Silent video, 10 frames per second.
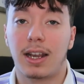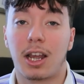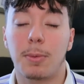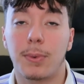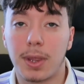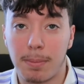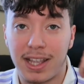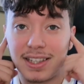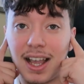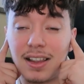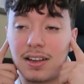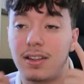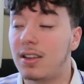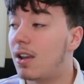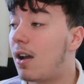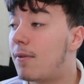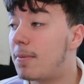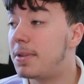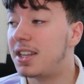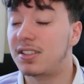and come in with the mentality of
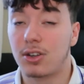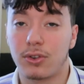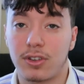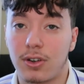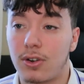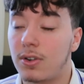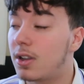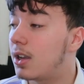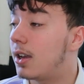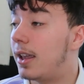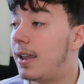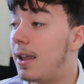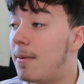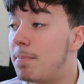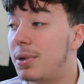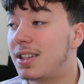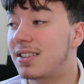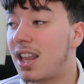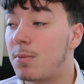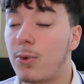it being 0-0 and put
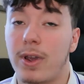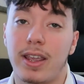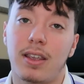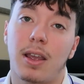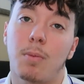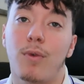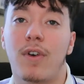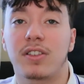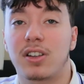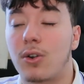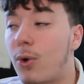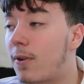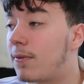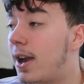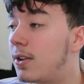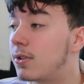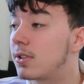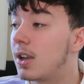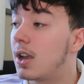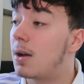this game away and move on to the
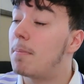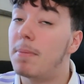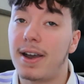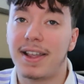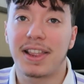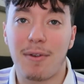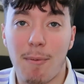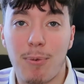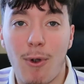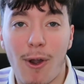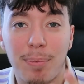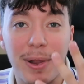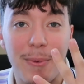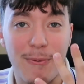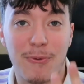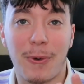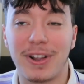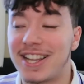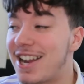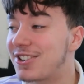quarterfinals. But Liverpool are playing with
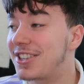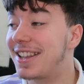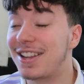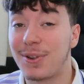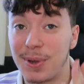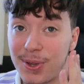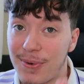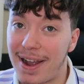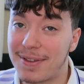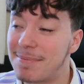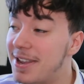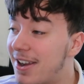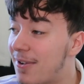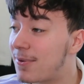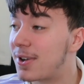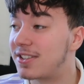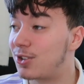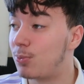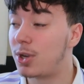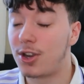four attackers today, so we do have to be careful
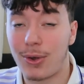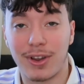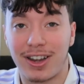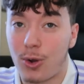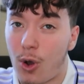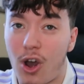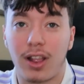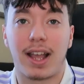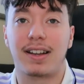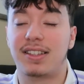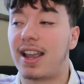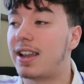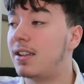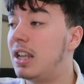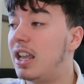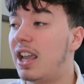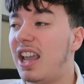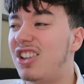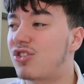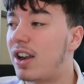because we know they're going to go all out attack
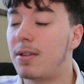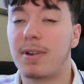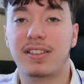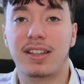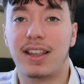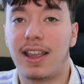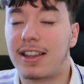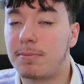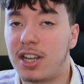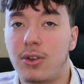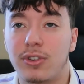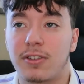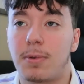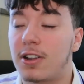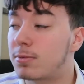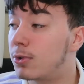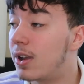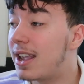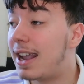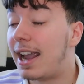and try their best to get as many goals as
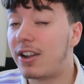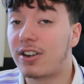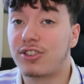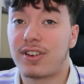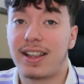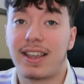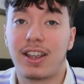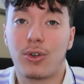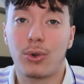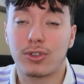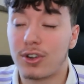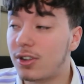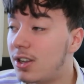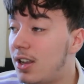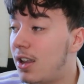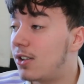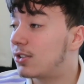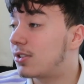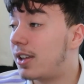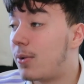possible. And they're going to try to get goals early.
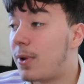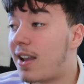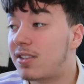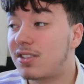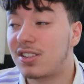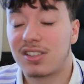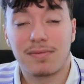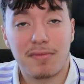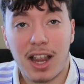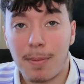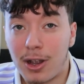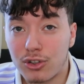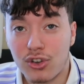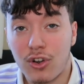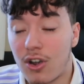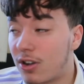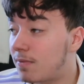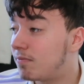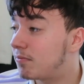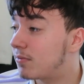So yeah, we have to just come out
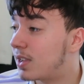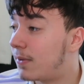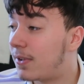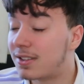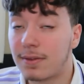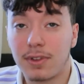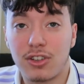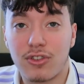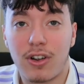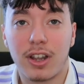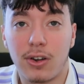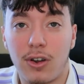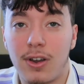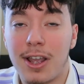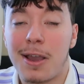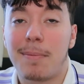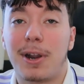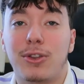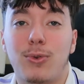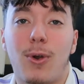strong, defensively strong and all.
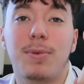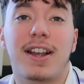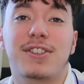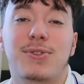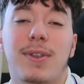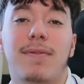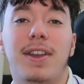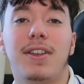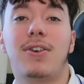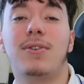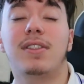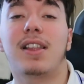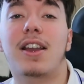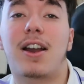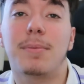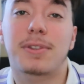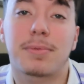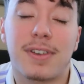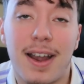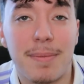But I do hope you guys enjoy the video. Like, comment,
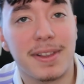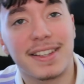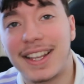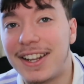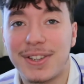subscribe, and let's get